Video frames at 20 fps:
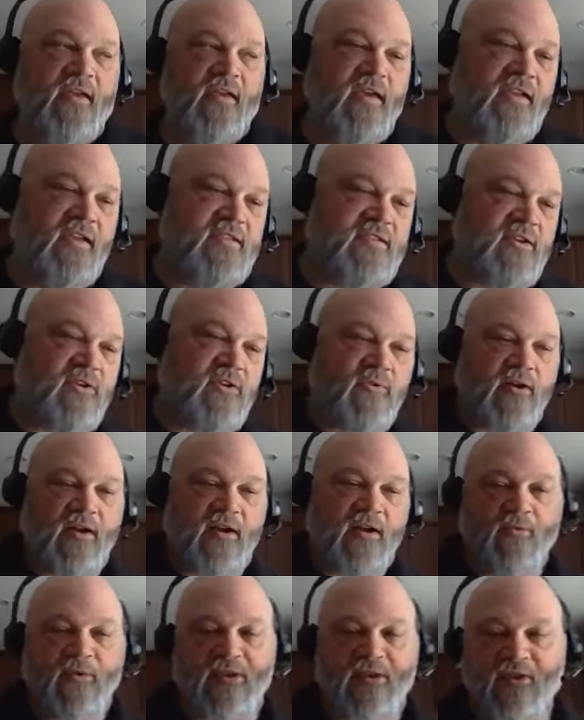And so
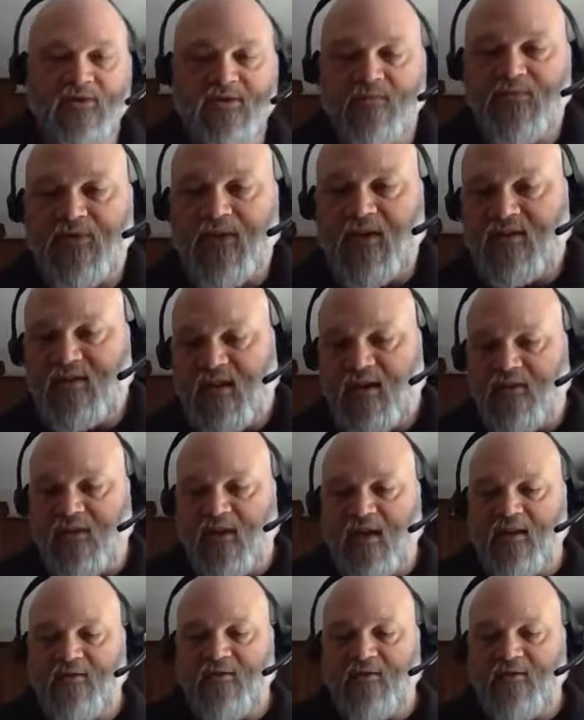uh, we do some things like that.